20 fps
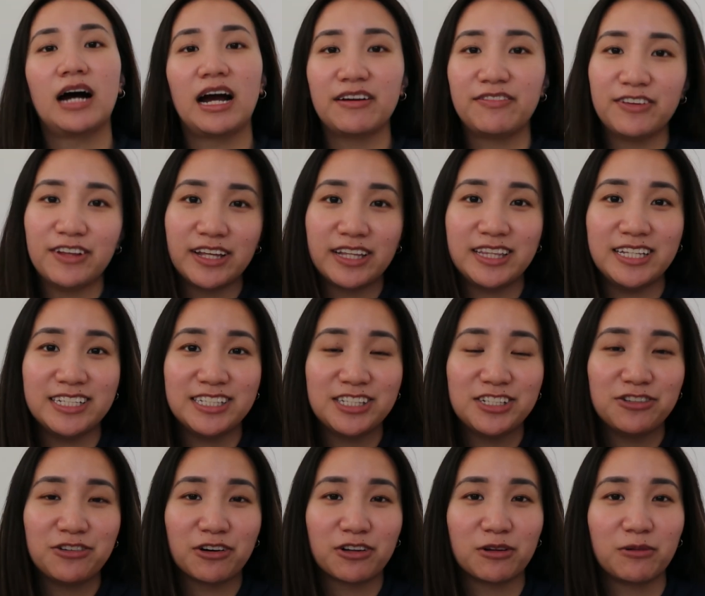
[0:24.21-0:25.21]
I feel like these
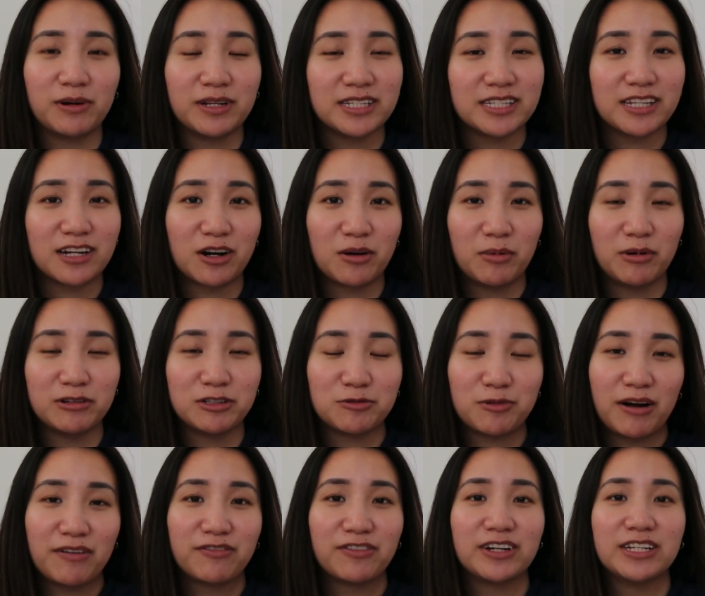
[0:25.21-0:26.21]
two are the ones that are most
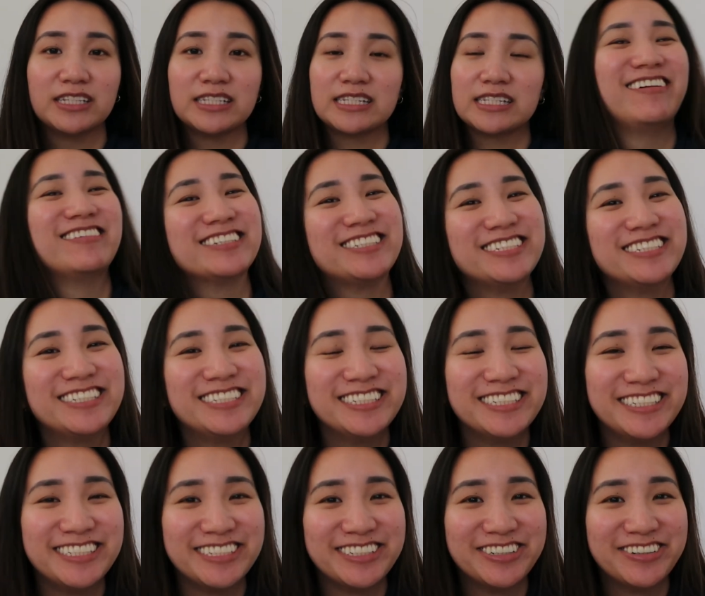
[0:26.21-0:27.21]
referenced. I wanted
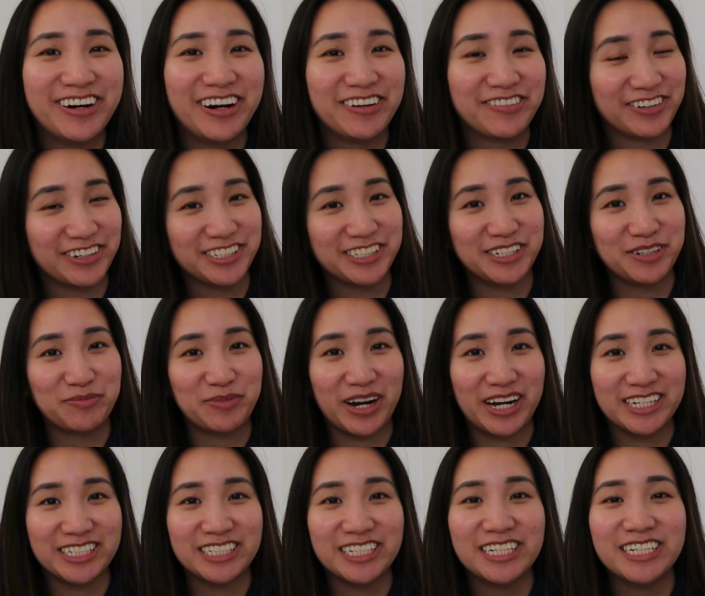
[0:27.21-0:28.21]
to do a first
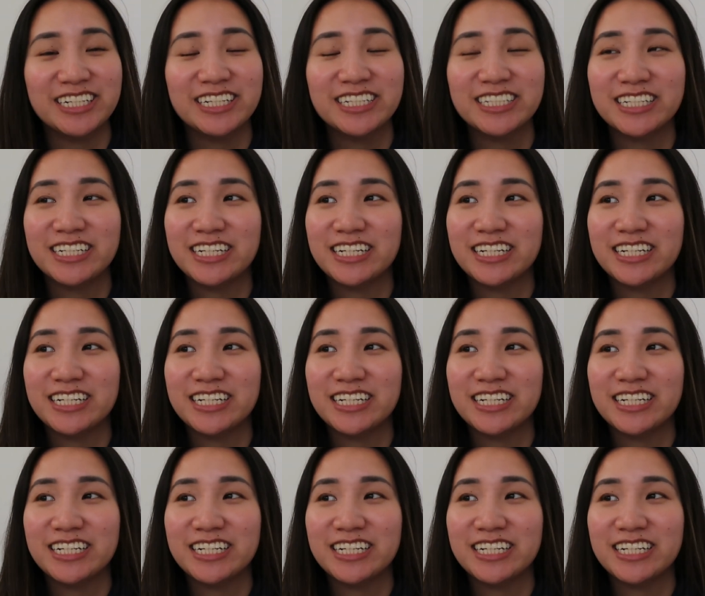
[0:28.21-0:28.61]
impression